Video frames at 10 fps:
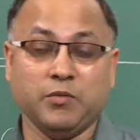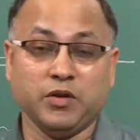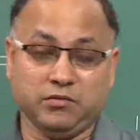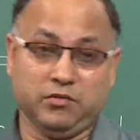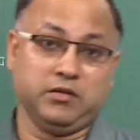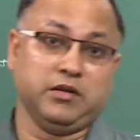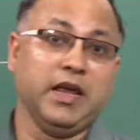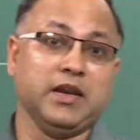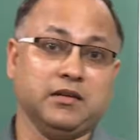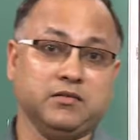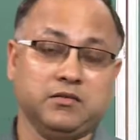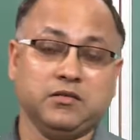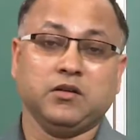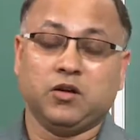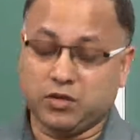I mean rail,
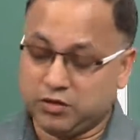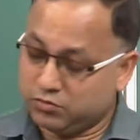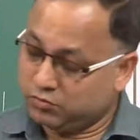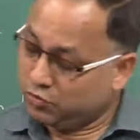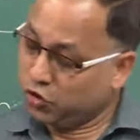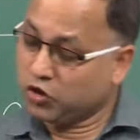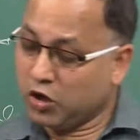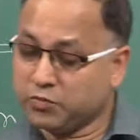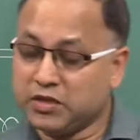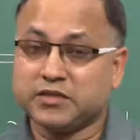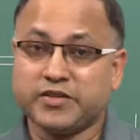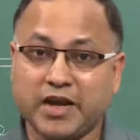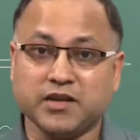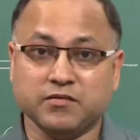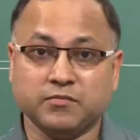or the load of the
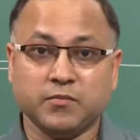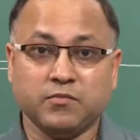train